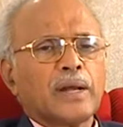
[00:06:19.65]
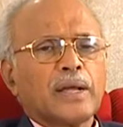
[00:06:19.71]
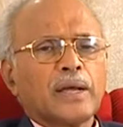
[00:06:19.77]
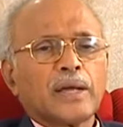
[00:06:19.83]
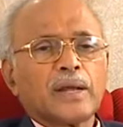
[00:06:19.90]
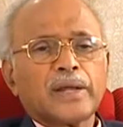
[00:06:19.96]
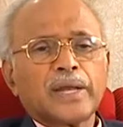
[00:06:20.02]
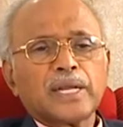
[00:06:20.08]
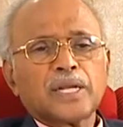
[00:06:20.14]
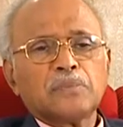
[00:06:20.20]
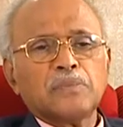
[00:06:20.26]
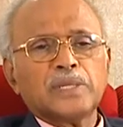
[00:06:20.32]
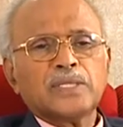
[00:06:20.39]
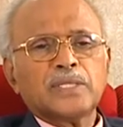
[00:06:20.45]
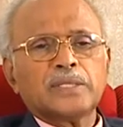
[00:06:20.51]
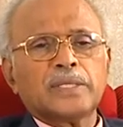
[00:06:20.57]
correct
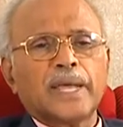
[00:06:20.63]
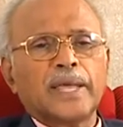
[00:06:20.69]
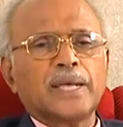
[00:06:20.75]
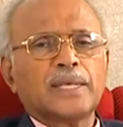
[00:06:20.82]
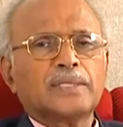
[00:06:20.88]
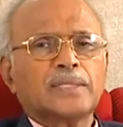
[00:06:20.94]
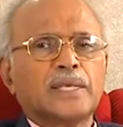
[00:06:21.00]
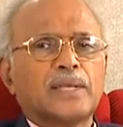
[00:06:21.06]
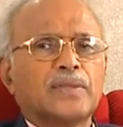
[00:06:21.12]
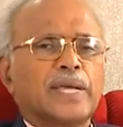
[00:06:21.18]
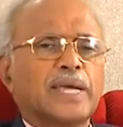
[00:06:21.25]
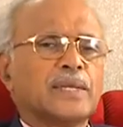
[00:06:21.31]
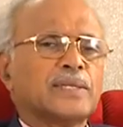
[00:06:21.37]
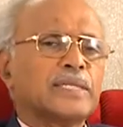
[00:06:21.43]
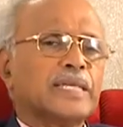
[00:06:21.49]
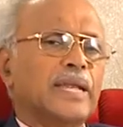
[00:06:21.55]
mistakes in
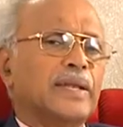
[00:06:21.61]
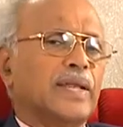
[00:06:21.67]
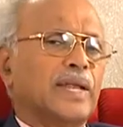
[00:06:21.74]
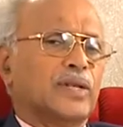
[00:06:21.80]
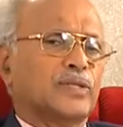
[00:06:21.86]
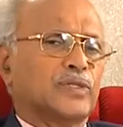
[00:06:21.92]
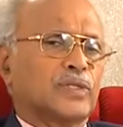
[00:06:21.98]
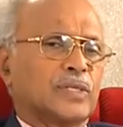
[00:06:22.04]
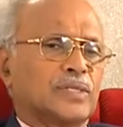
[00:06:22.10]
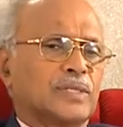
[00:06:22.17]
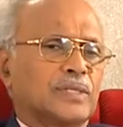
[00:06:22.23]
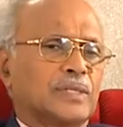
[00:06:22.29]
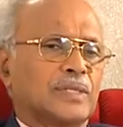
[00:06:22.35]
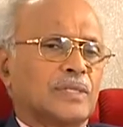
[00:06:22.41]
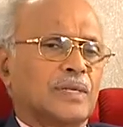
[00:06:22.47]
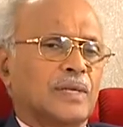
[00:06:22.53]
their
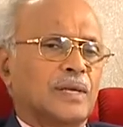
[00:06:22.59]
sentences.